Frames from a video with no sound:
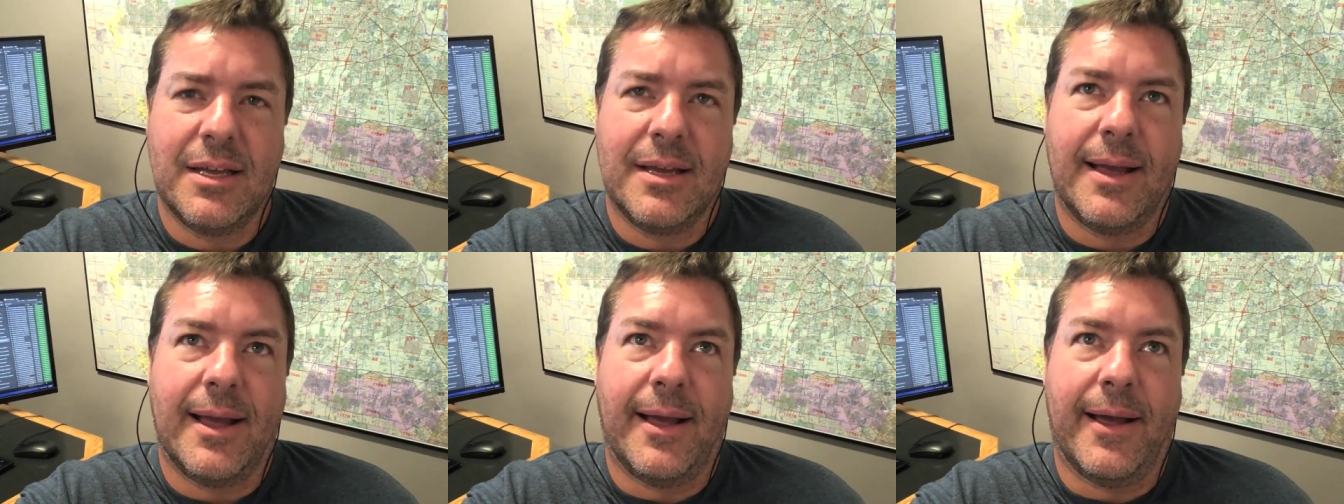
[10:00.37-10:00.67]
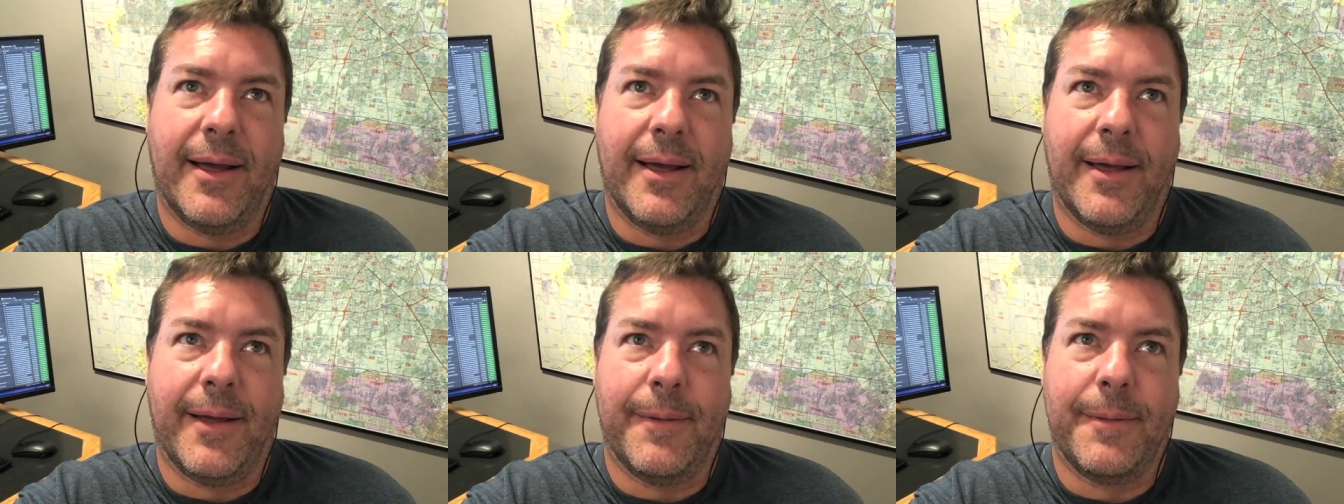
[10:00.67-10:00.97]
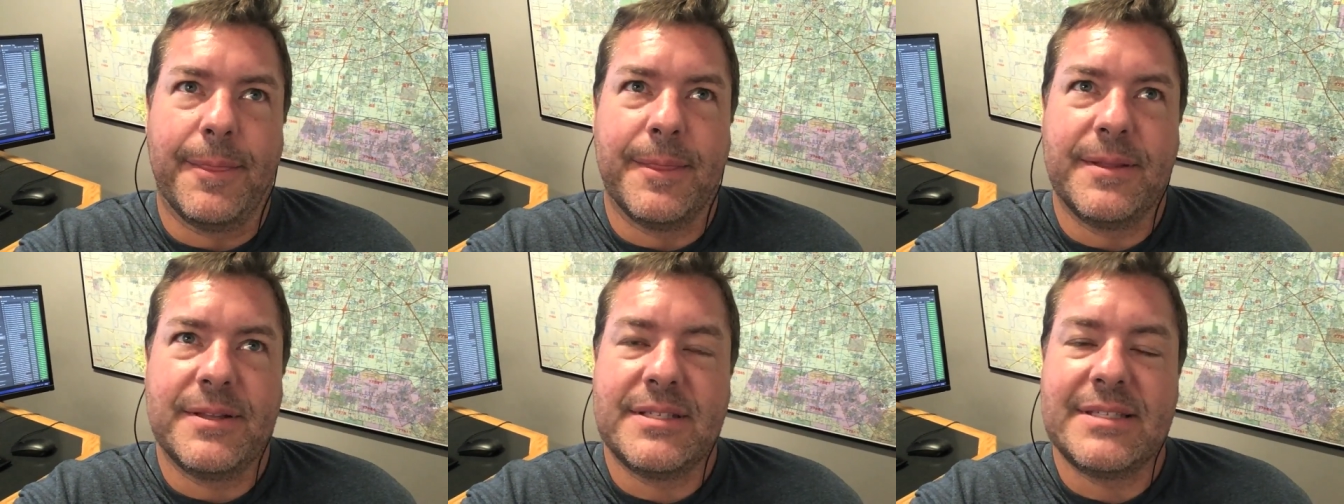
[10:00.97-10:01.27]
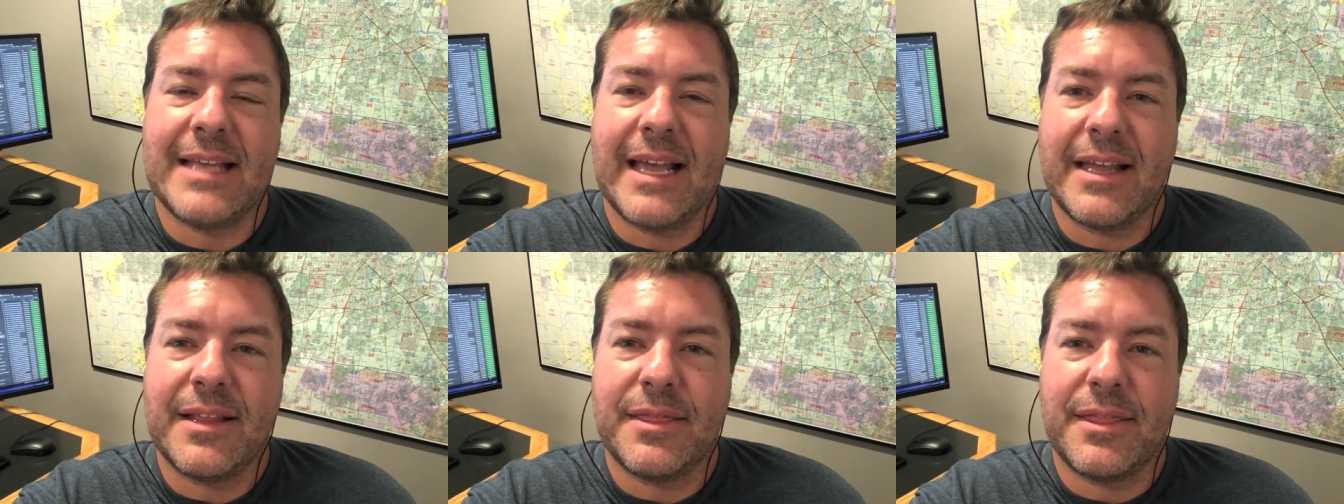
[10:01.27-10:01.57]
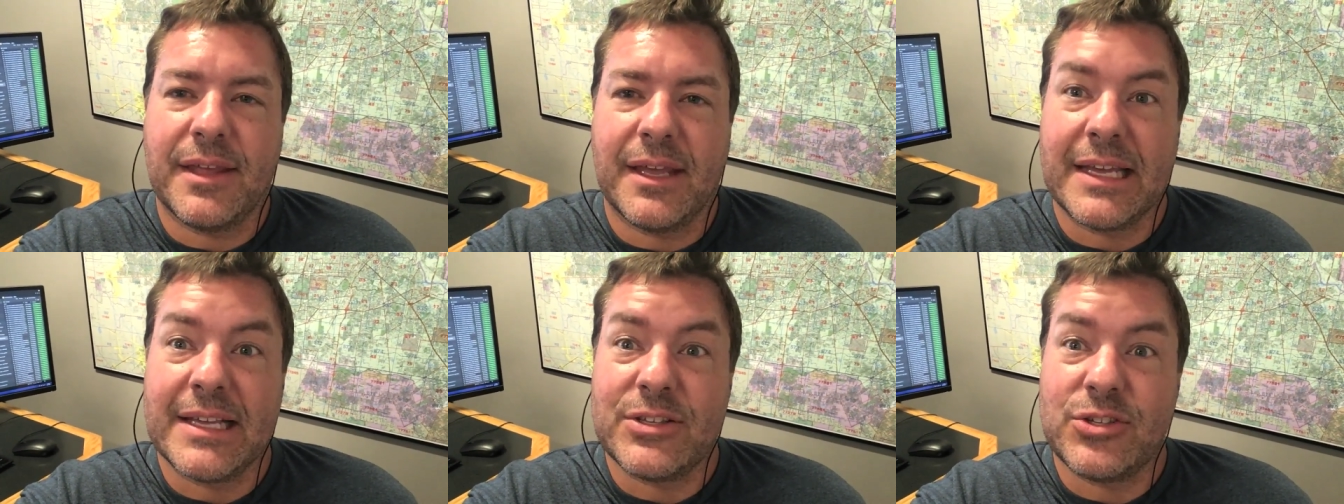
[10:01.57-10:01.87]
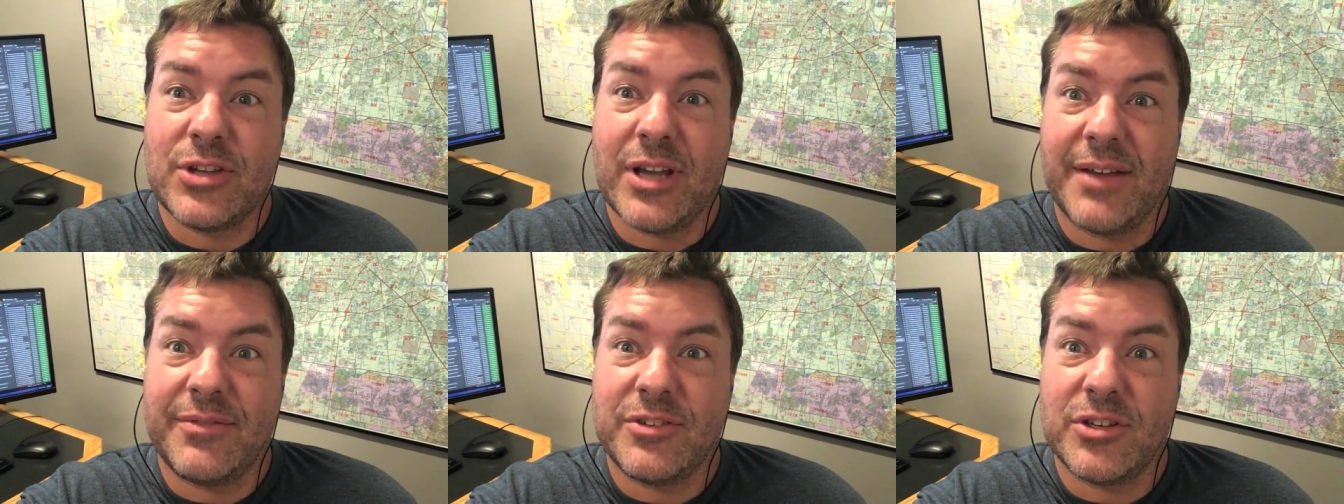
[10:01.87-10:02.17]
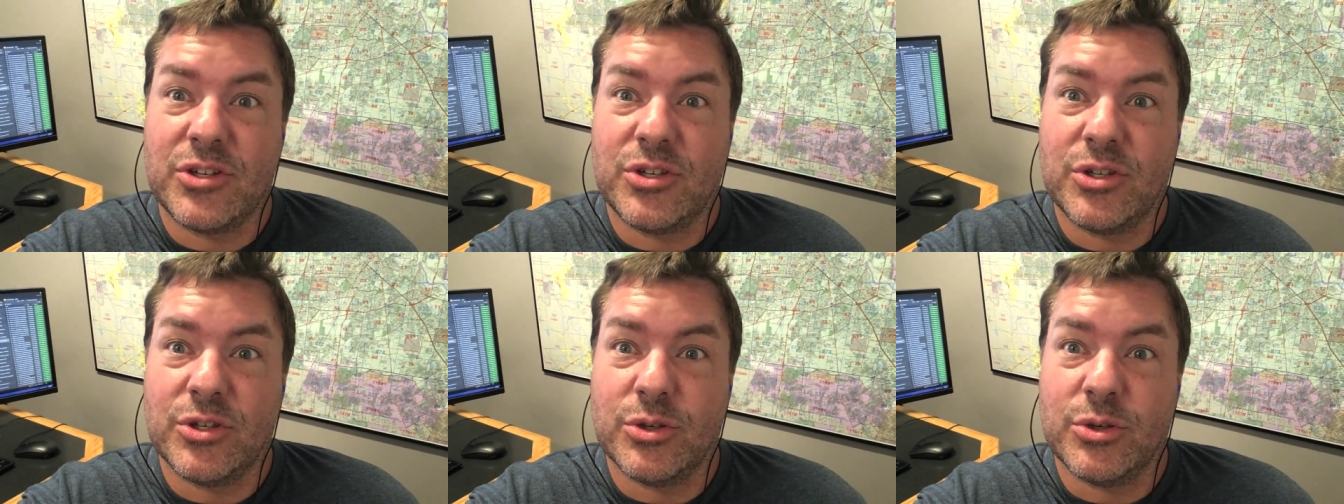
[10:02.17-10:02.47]
Second thing is you have
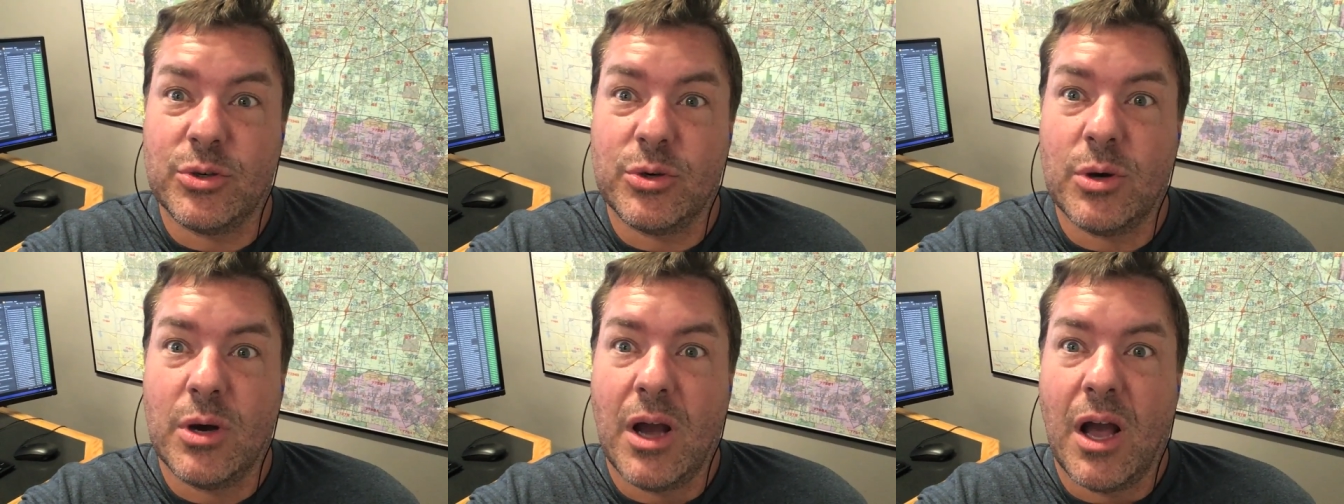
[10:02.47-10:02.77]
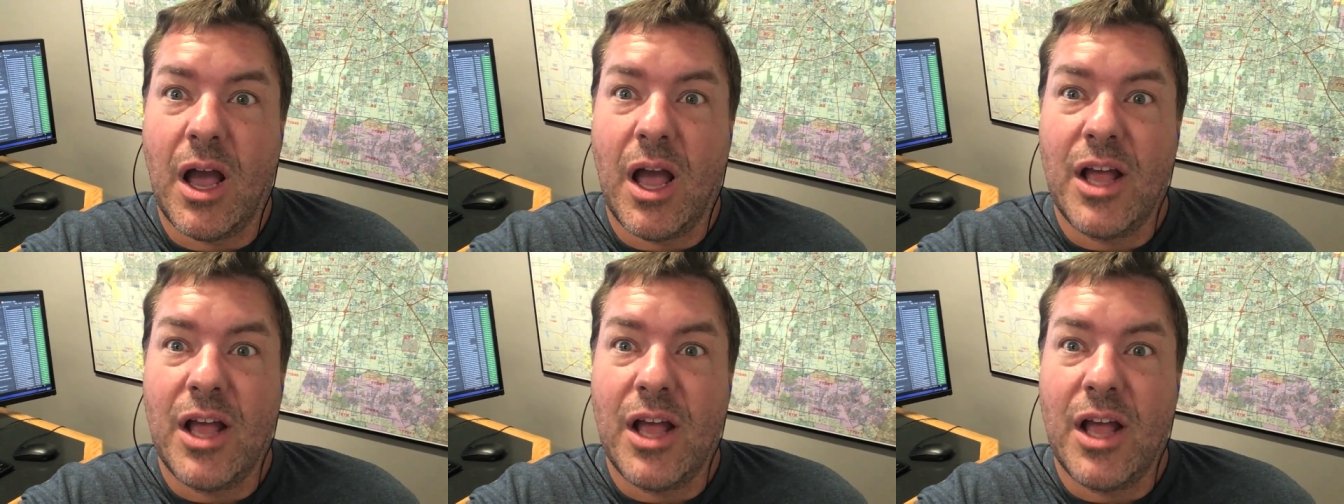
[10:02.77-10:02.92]
to do